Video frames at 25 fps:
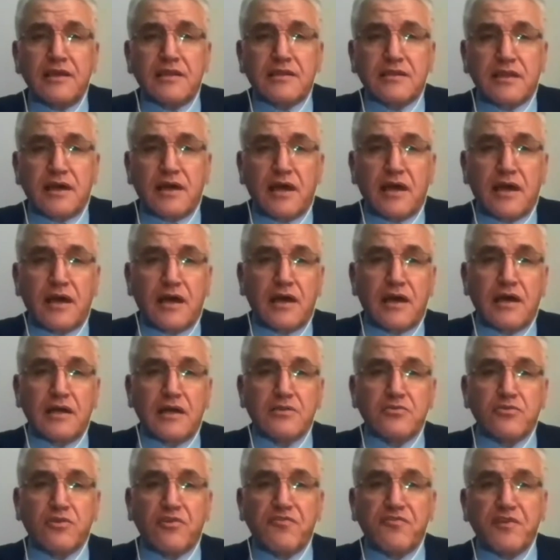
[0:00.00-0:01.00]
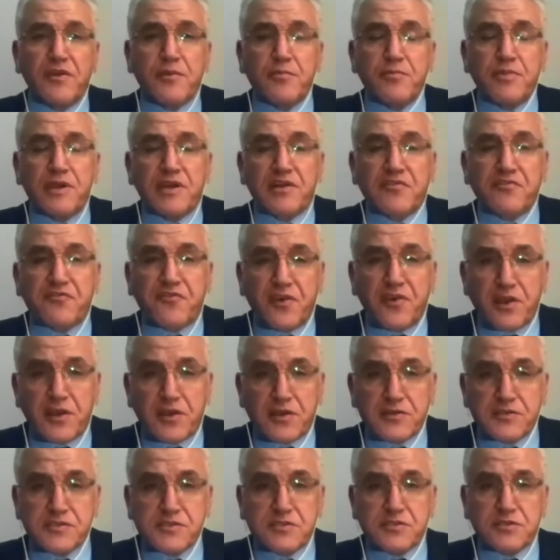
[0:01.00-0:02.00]
the November
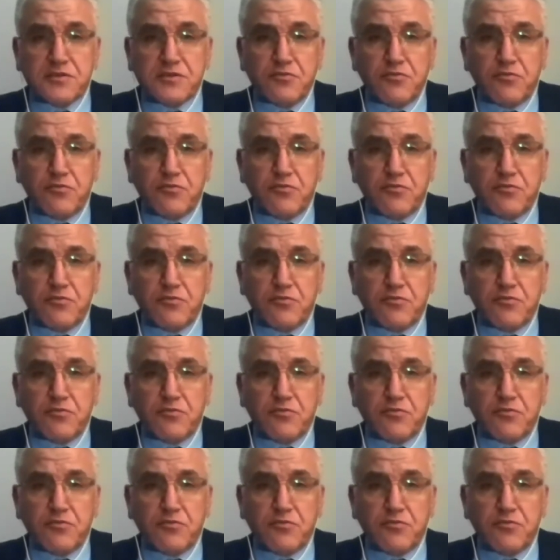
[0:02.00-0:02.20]
1st,